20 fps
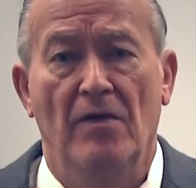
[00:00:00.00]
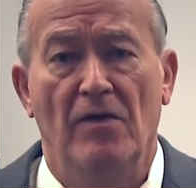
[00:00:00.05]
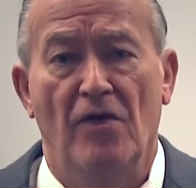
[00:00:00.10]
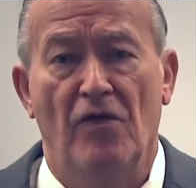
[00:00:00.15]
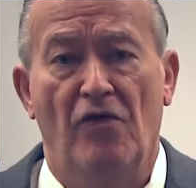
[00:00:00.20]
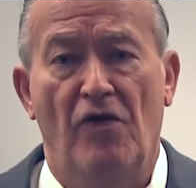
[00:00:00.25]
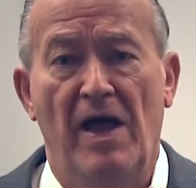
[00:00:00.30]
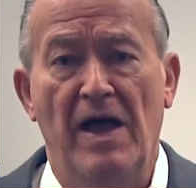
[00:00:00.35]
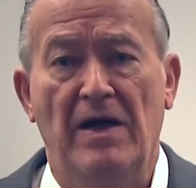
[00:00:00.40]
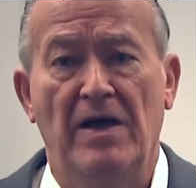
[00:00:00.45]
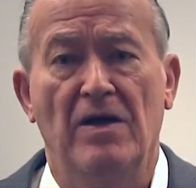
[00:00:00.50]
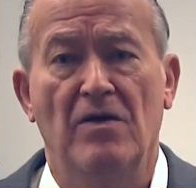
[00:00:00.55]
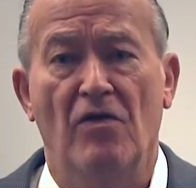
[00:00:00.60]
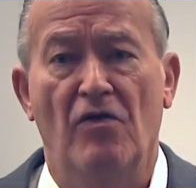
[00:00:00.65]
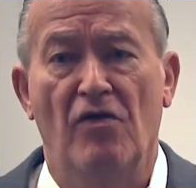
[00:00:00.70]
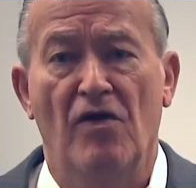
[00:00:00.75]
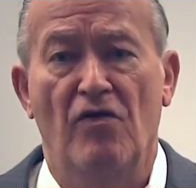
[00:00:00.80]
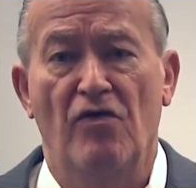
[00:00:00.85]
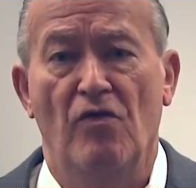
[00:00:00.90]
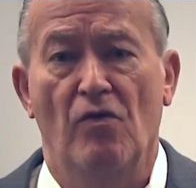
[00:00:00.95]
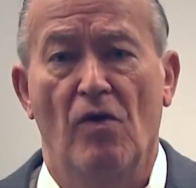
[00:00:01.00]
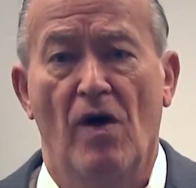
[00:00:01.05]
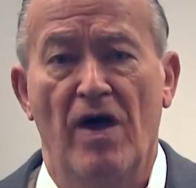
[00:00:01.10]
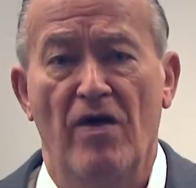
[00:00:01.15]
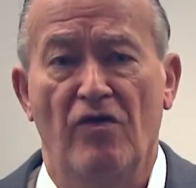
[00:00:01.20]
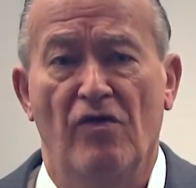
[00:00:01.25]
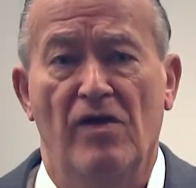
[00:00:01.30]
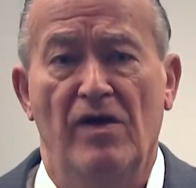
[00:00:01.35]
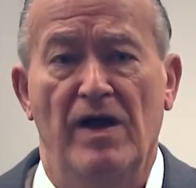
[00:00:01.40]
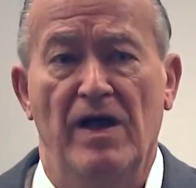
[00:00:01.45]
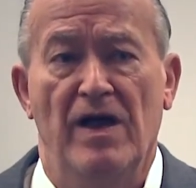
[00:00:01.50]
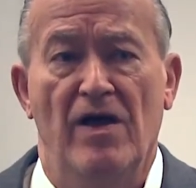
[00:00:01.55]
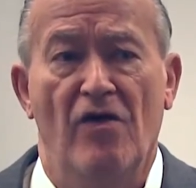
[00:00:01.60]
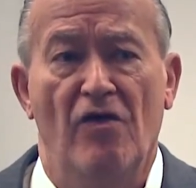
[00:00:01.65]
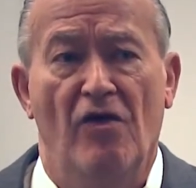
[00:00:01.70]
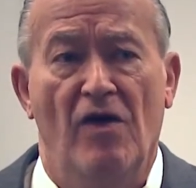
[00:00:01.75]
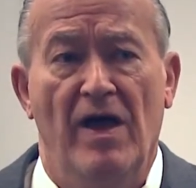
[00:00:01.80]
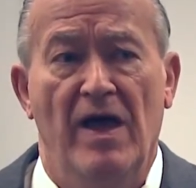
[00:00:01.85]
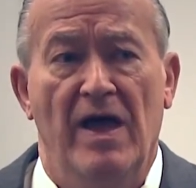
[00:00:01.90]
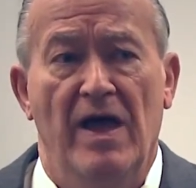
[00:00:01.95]
The second situation
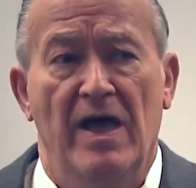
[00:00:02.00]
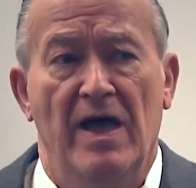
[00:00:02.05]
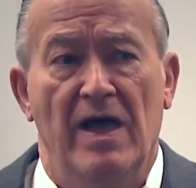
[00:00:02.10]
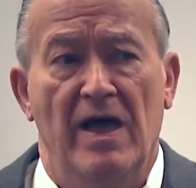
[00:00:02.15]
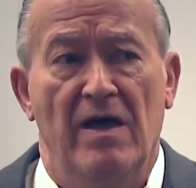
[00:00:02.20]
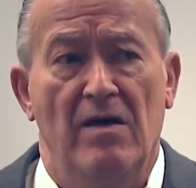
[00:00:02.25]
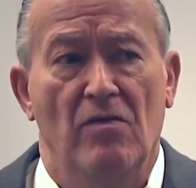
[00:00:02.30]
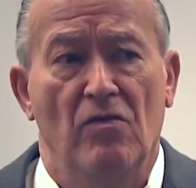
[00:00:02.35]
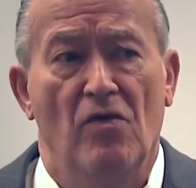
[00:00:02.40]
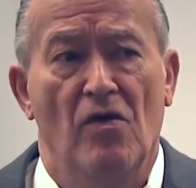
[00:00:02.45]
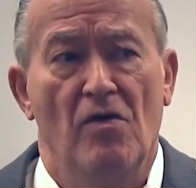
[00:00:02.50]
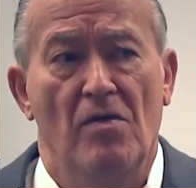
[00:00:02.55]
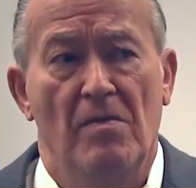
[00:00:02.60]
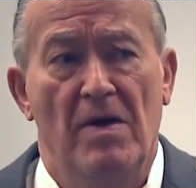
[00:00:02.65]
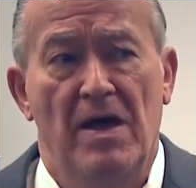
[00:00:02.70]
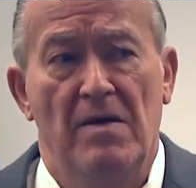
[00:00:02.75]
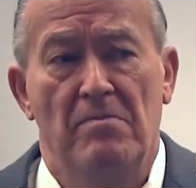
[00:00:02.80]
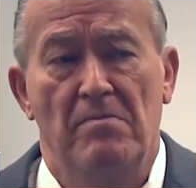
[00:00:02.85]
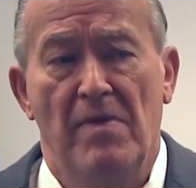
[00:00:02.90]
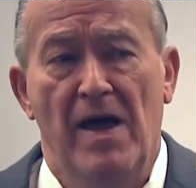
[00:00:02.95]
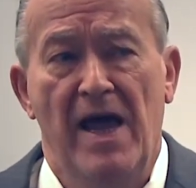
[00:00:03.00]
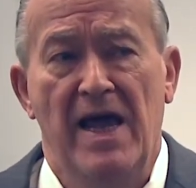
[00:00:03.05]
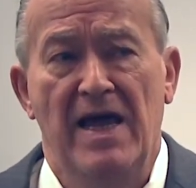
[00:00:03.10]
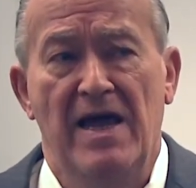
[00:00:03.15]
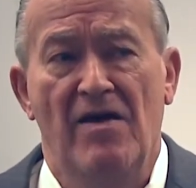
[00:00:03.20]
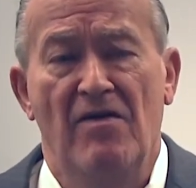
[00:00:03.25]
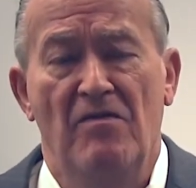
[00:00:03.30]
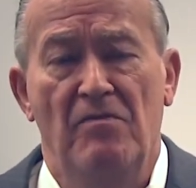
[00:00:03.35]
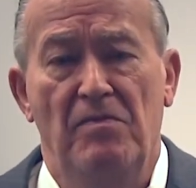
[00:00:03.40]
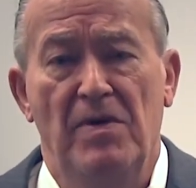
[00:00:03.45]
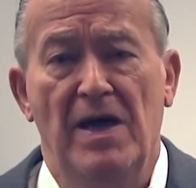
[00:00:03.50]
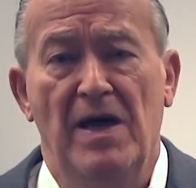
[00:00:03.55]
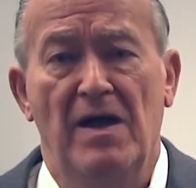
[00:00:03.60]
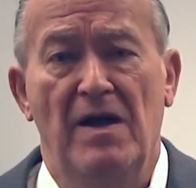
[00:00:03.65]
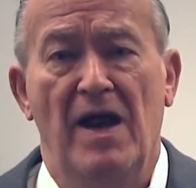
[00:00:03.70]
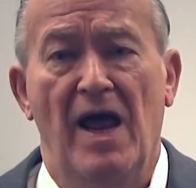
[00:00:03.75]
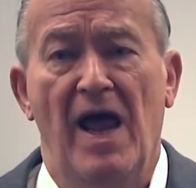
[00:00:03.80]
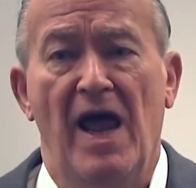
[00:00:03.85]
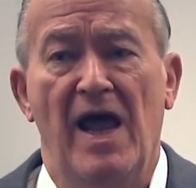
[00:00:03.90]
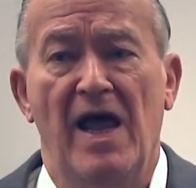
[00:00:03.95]
is it may have
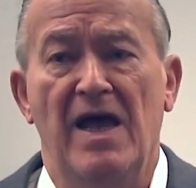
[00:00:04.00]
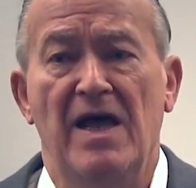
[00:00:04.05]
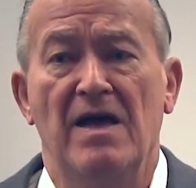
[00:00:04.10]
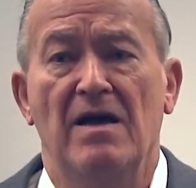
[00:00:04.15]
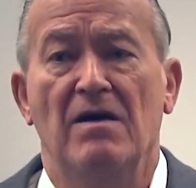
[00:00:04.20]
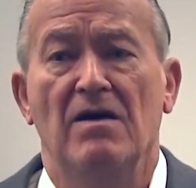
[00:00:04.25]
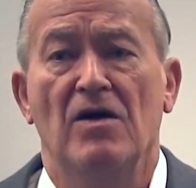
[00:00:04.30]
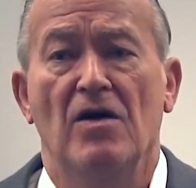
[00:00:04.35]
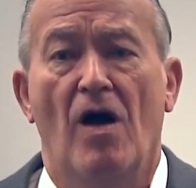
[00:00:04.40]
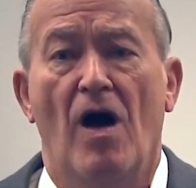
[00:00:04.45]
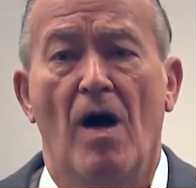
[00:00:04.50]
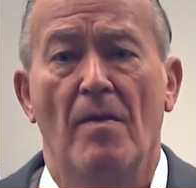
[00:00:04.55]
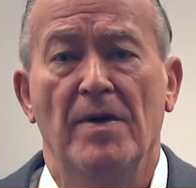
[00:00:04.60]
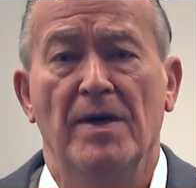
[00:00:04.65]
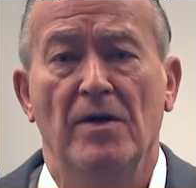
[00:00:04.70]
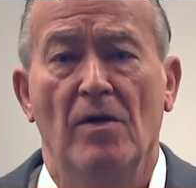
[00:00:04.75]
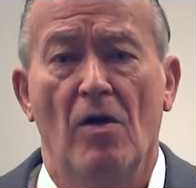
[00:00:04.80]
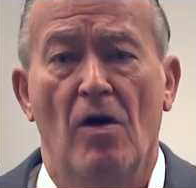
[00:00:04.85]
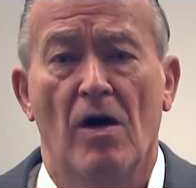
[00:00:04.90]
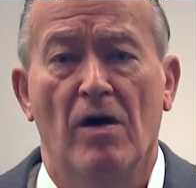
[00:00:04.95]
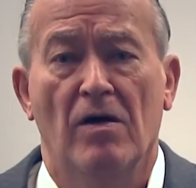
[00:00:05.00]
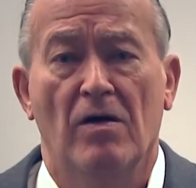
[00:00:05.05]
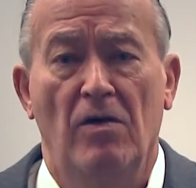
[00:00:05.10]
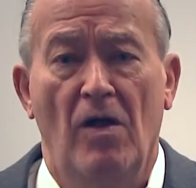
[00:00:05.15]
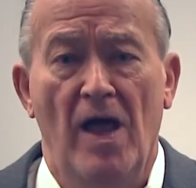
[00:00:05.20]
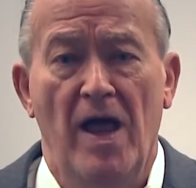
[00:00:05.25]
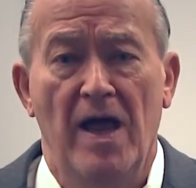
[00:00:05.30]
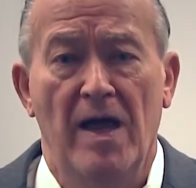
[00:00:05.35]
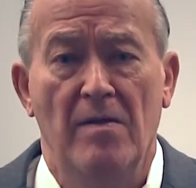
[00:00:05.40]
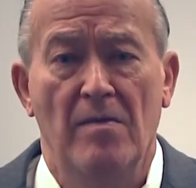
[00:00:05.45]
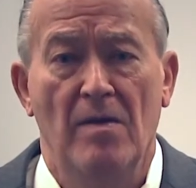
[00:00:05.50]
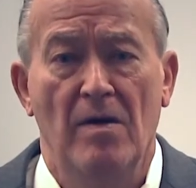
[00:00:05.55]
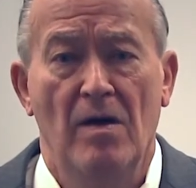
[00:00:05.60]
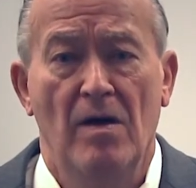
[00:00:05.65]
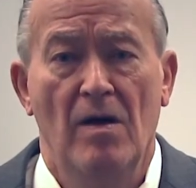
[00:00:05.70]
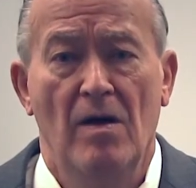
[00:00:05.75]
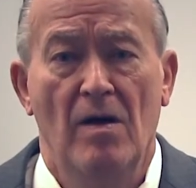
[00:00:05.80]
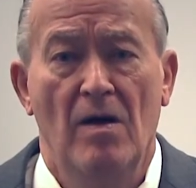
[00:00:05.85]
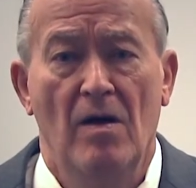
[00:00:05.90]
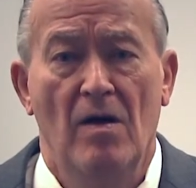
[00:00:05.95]
been a common law claim,
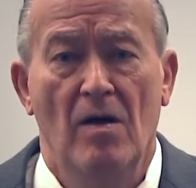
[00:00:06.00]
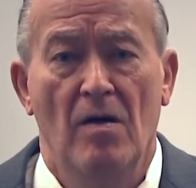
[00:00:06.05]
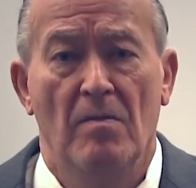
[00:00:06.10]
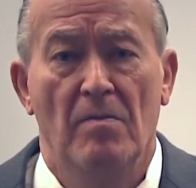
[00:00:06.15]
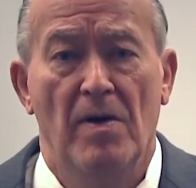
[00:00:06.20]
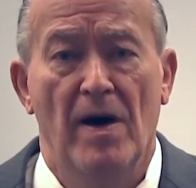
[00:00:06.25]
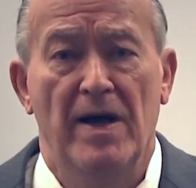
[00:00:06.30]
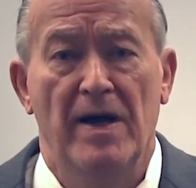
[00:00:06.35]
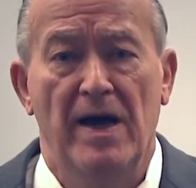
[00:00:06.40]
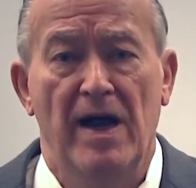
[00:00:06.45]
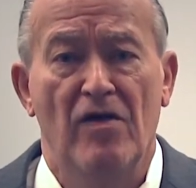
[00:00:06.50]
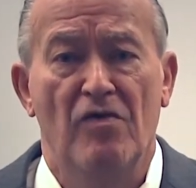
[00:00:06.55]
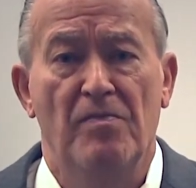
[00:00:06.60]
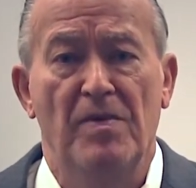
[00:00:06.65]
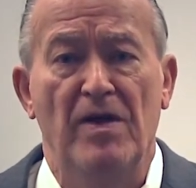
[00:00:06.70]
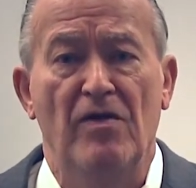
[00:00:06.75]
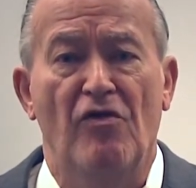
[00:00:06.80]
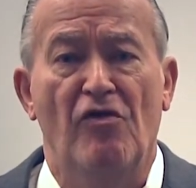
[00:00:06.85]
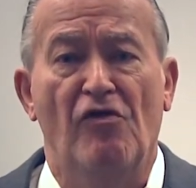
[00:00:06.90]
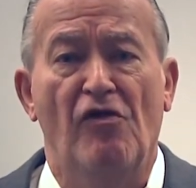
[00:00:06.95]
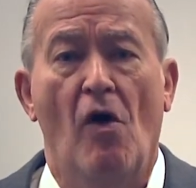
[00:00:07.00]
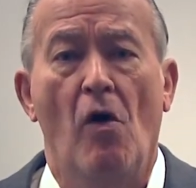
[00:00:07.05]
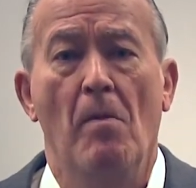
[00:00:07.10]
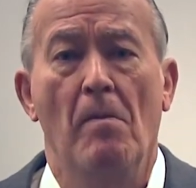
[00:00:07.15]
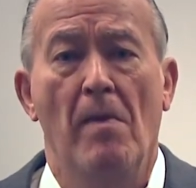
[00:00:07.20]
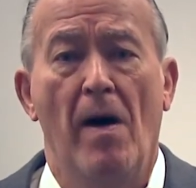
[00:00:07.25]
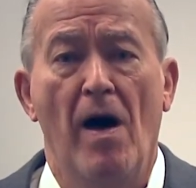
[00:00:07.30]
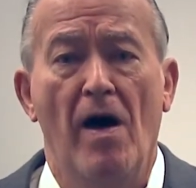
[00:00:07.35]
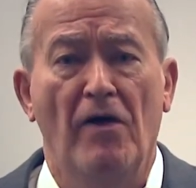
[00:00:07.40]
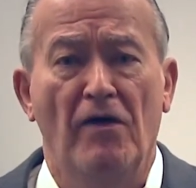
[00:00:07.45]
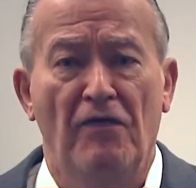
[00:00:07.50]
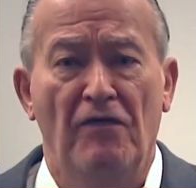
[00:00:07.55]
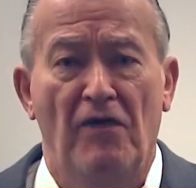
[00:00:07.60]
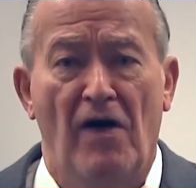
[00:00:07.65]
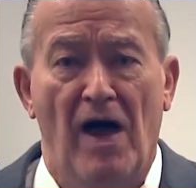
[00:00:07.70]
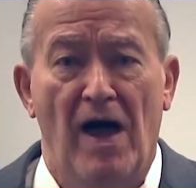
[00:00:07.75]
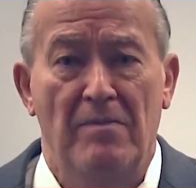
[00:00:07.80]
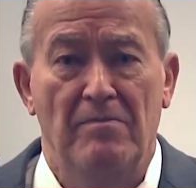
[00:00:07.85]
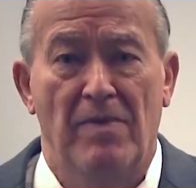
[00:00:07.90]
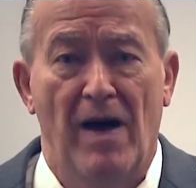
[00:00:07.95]
but it has been so
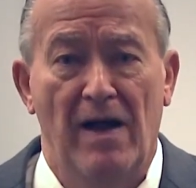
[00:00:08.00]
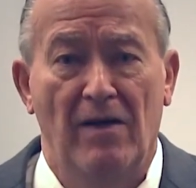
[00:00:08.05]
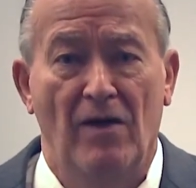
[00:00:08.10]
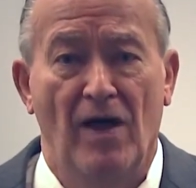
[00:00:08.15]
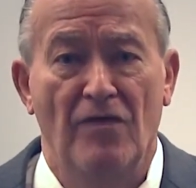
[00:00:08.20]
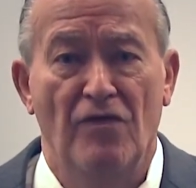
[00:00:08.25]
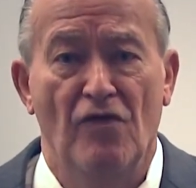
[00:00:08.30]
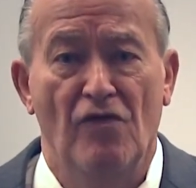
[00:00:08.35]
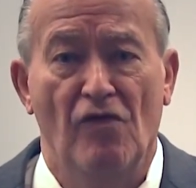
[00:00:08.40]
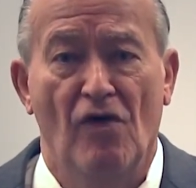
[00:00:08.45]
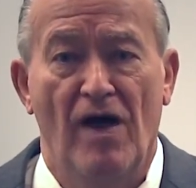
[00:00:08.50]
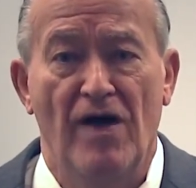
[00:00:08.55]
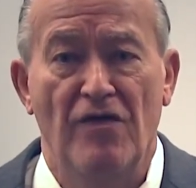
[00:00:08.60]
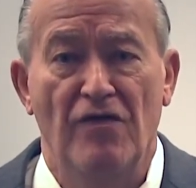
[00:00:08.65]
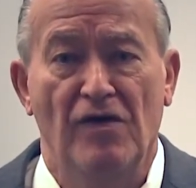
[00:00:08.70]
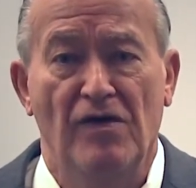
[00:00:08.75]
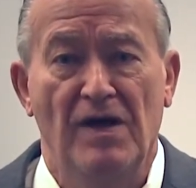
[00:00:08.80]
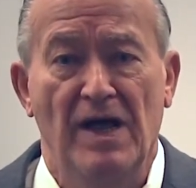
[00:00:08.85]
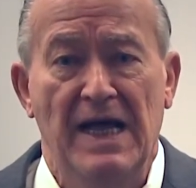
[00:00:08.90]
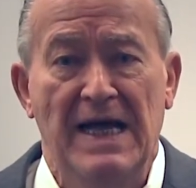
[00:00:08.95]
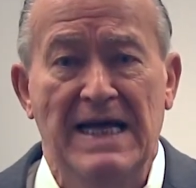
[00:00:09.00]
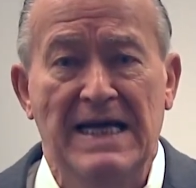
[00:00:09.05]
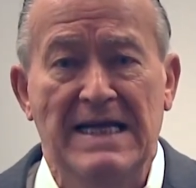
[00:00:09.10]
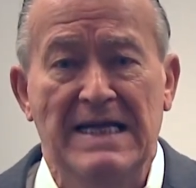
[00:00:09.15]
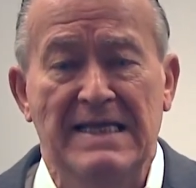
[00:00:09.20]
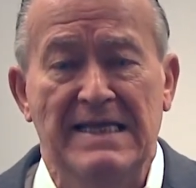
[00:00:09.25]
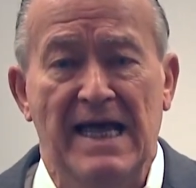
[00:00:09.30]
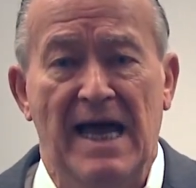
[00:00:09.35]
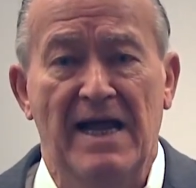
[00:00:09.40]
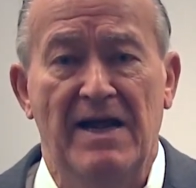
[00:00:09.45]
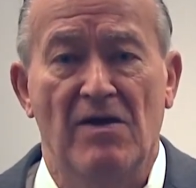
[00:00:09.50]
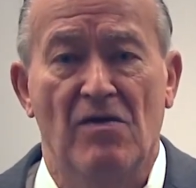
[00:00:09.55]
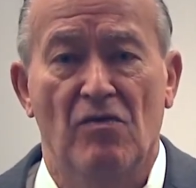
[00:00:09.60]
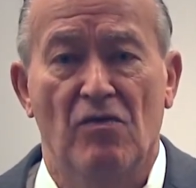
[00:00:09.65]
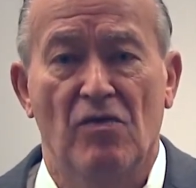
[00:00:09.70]
modified by legislation that it